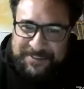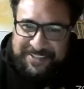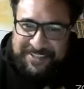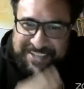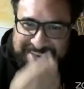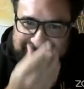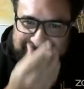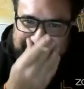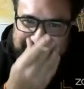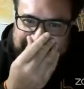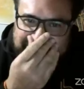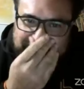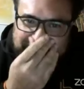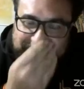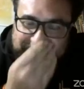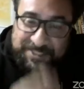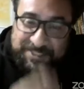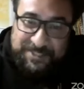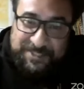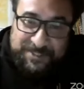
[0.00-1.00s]
you wanted
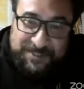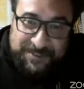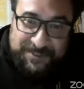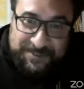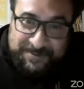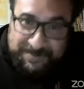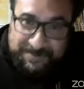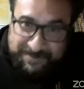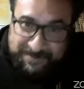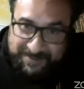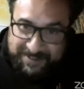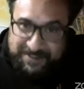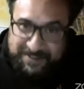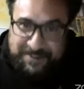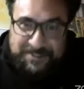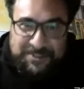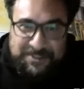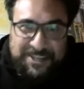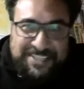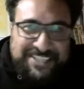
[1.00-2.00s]
to
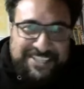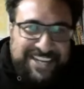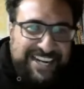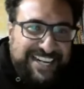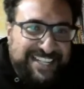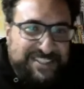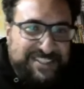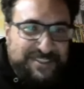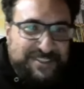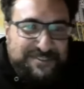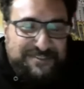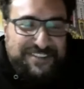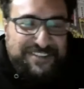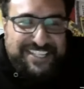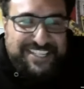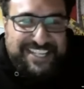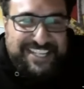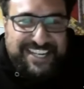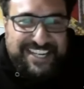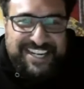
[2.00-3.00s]
translate into
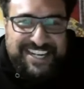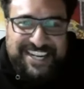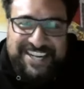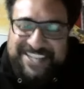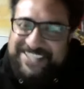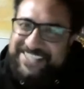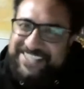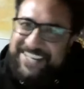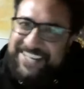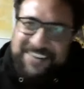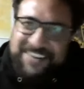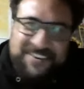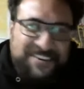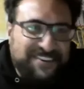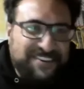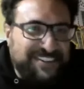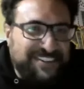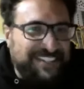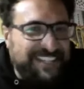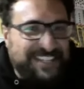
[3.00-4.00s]
Fijian? And it's like,
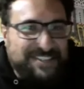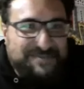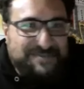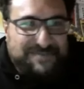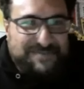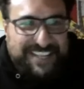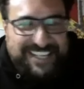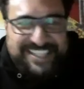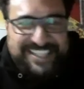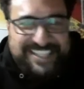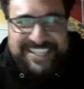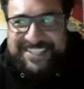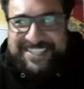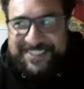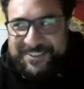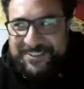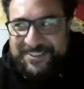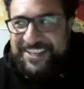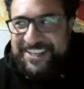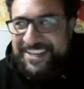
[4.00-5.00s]
oh, yes, please. And
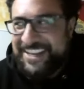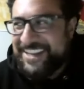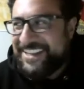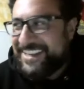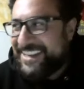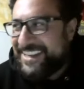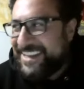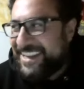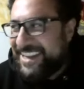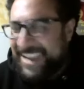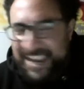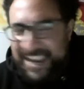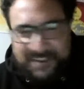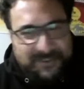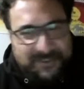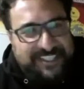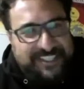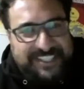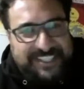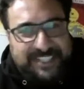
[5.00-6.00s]
so, yeah.
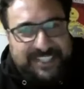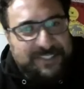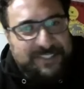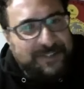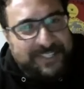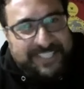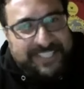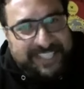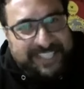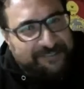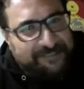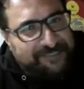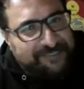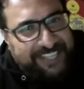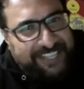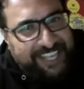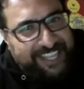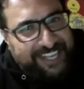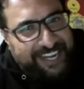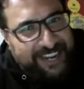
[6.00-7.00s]
And we're still doing stuff
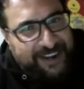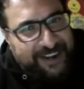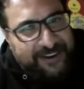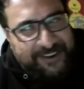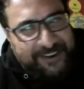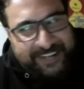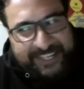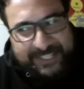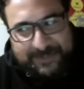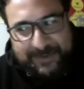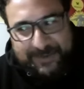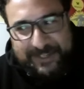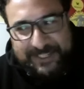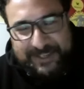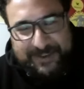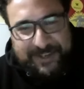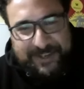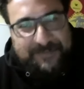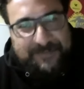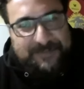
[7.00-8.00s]
together now. And
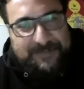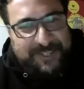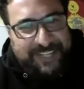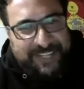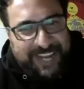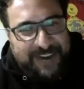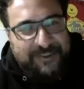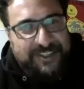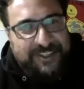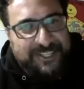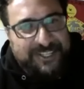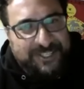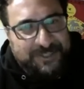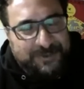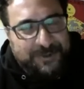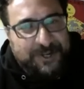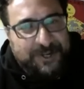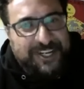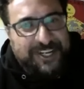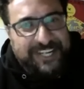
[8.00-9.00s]
especially when I'm doing heritage
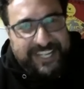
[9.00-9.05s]
work,